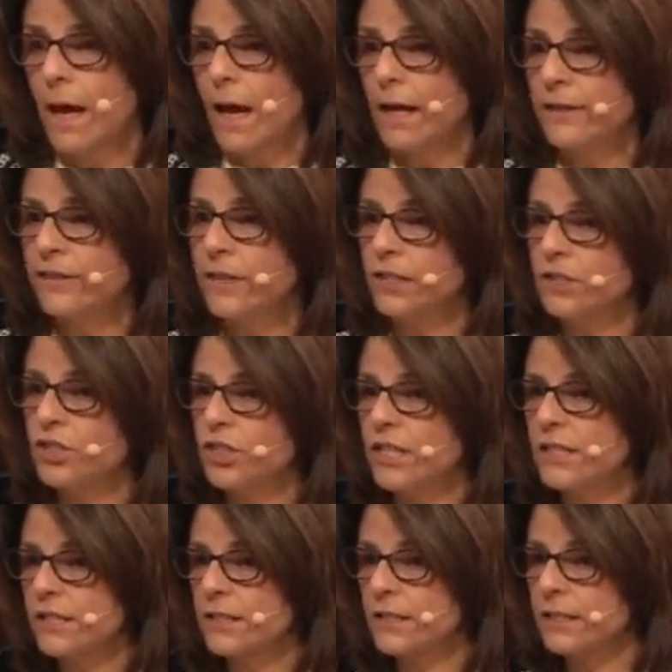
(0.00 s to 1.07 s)
I think
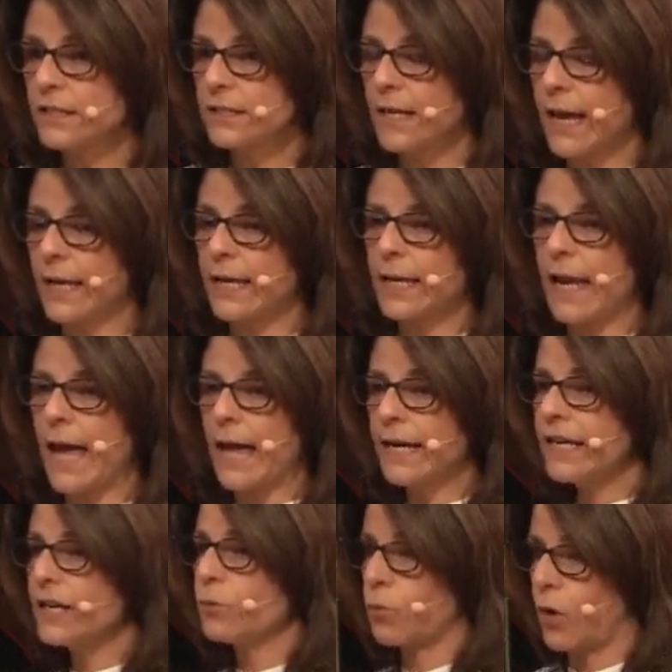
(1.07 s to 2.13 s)
Jesus is saying
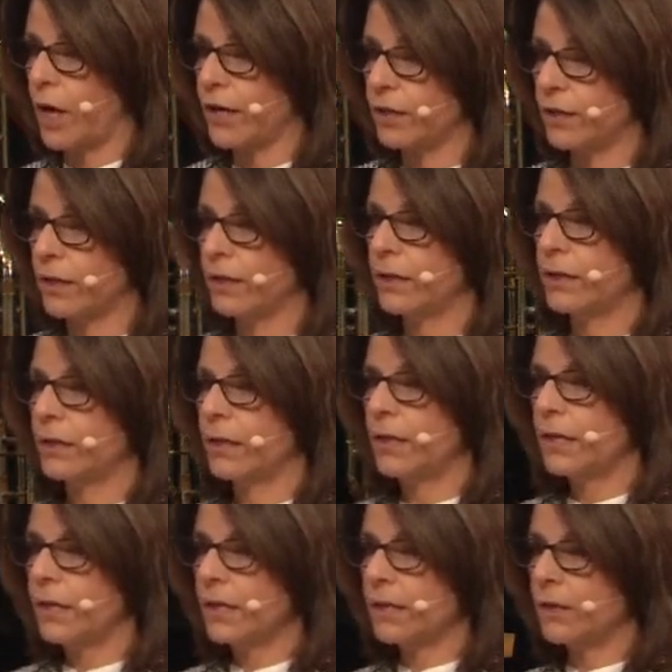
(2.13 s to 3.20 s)
anyone
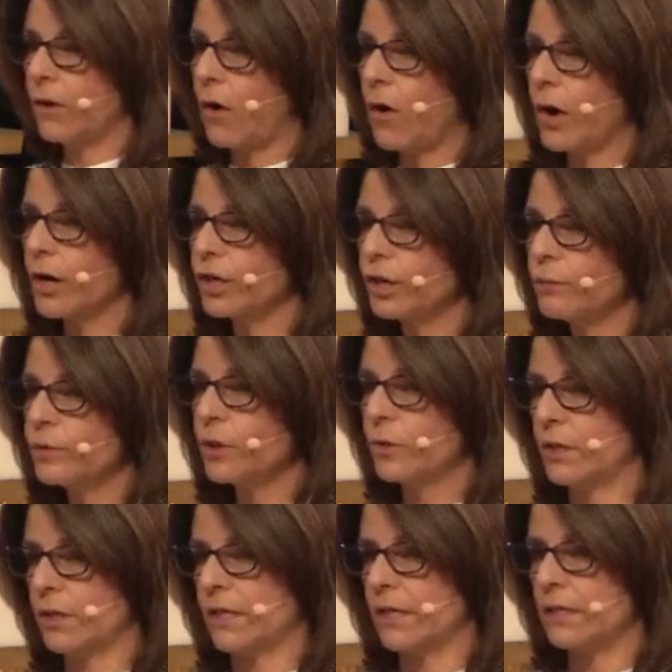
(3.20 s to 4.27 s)
in our
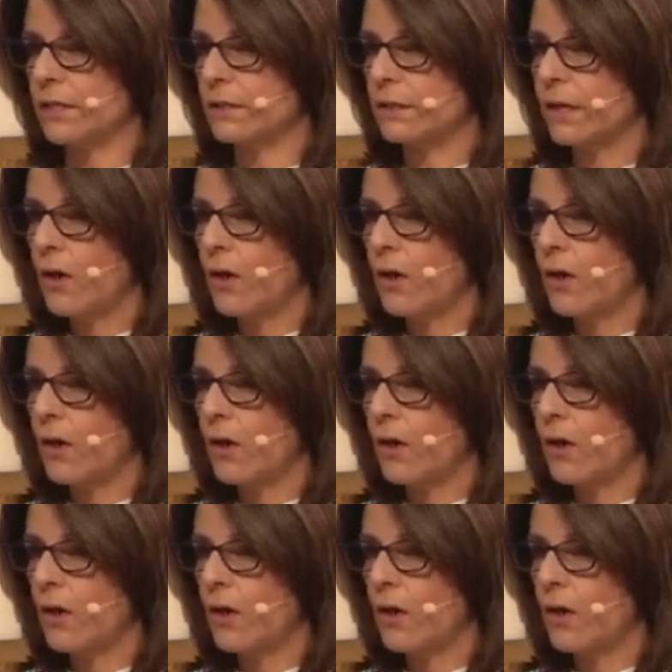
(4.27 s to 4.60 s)
communities